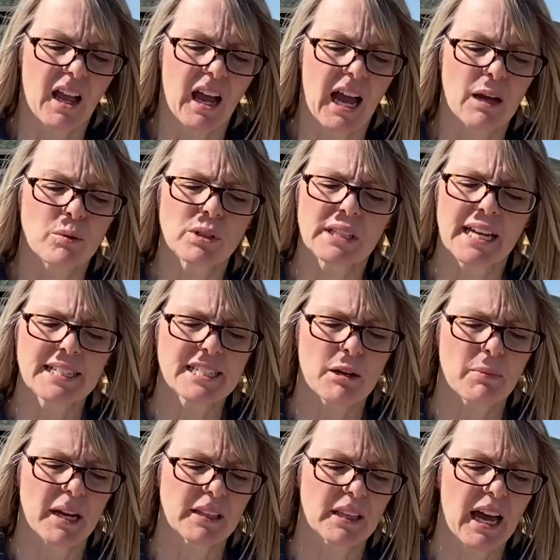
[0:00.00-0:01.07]
I will lay
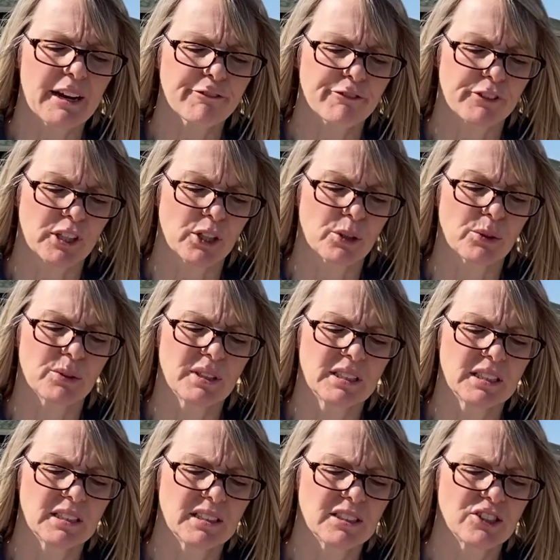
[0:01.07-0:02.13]
down my life for you."
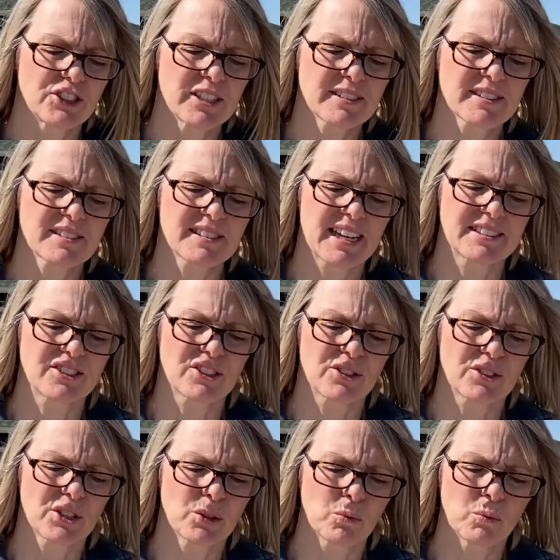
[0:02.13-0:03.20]
Jesus
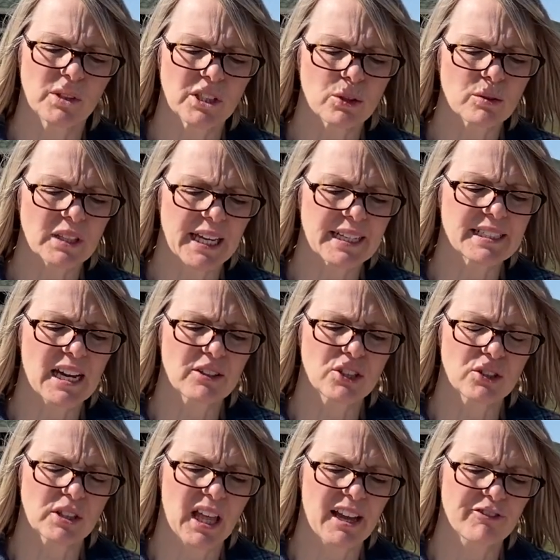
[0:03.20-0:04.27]
answered, "Will you lay down
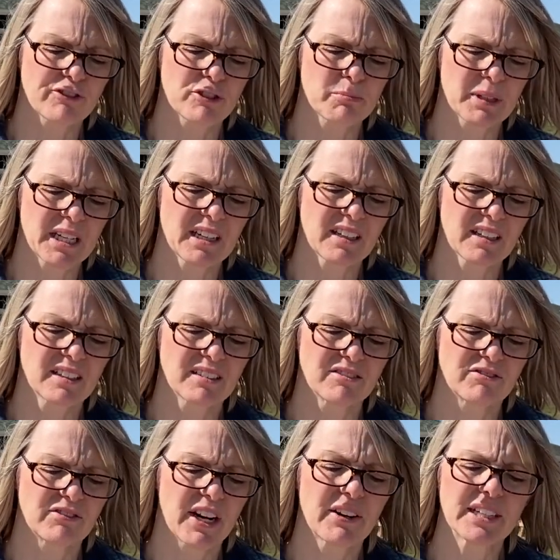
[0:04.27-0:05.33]
your life for me?
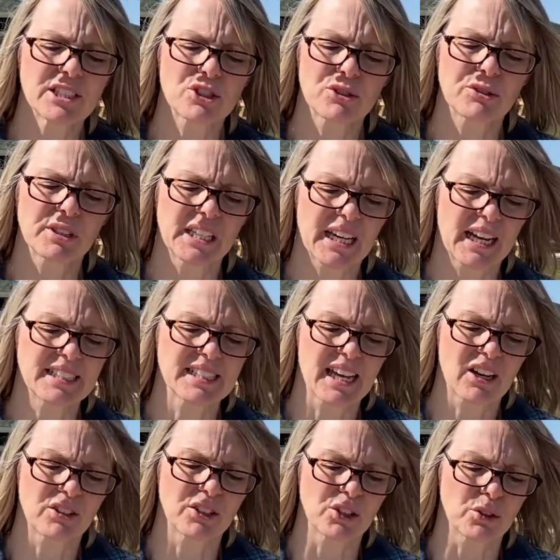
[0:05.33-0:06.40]
Very truly I
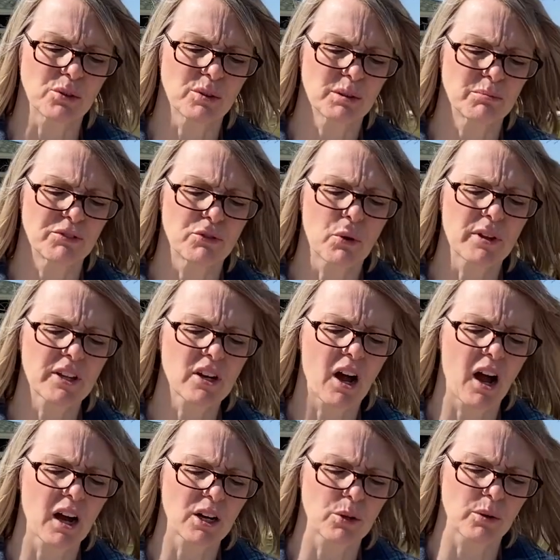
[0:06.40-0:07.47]
tell you, before the
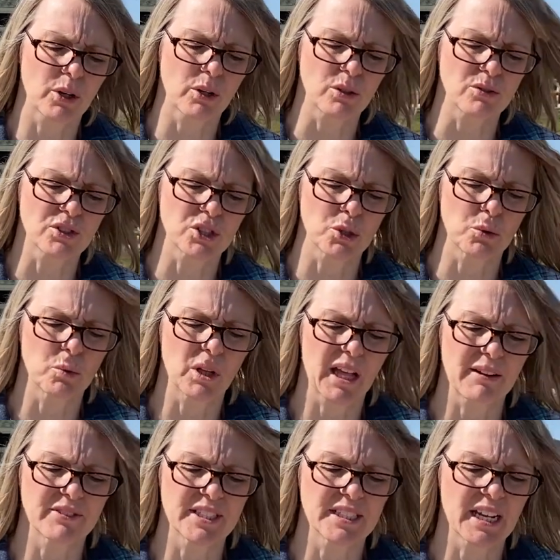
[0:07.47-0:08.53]
cock crows, you will
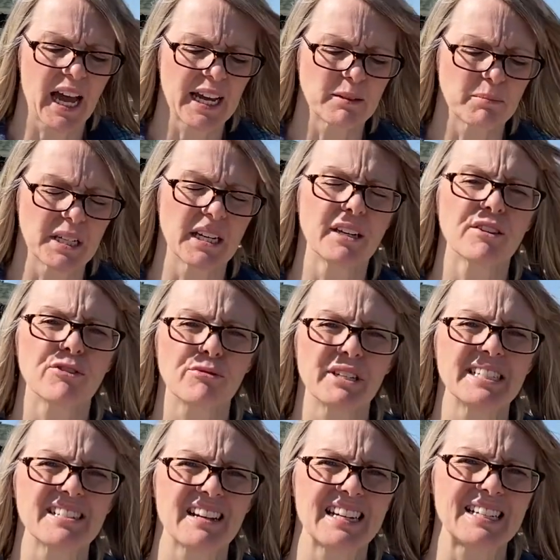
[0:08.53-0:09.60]
have denied me 3
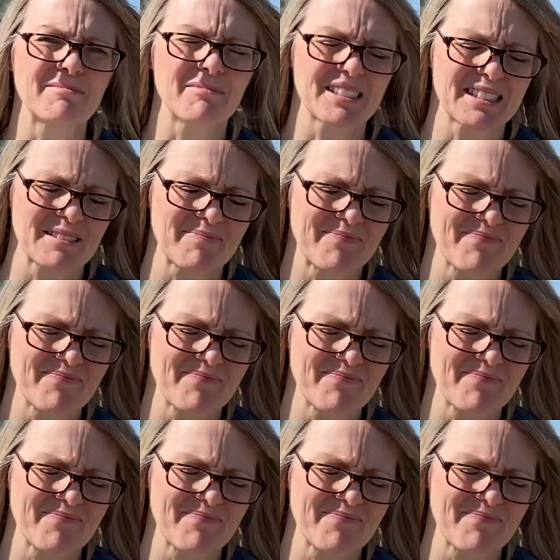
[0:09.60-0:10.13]
times.